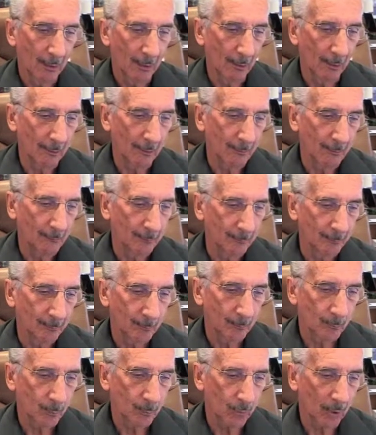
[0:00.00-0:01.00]
um,
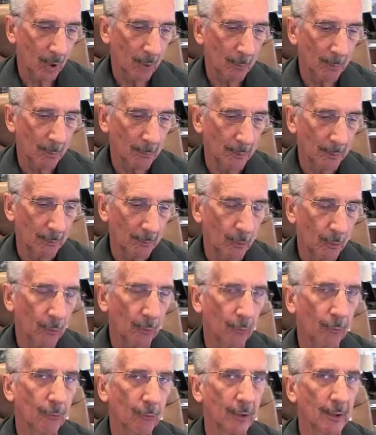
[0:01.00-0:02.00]
probably two
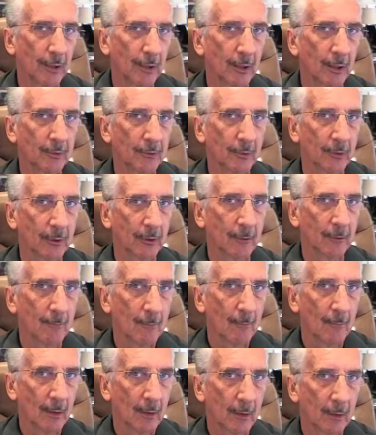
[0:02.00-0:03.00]
or three dozen
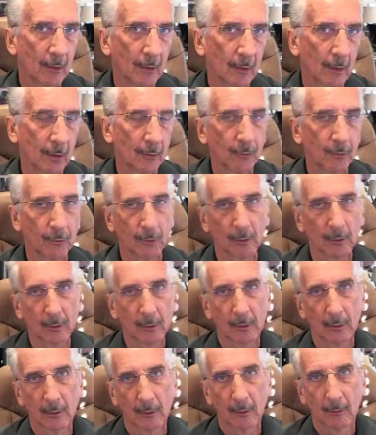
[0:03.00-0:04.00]
different
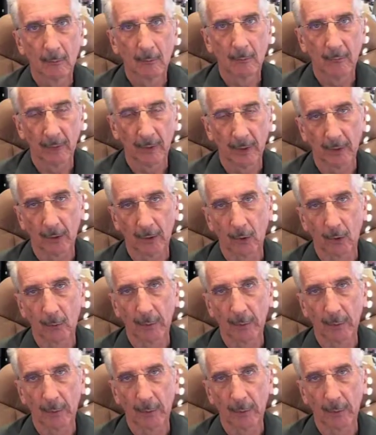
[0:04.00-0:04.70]
Van Gogh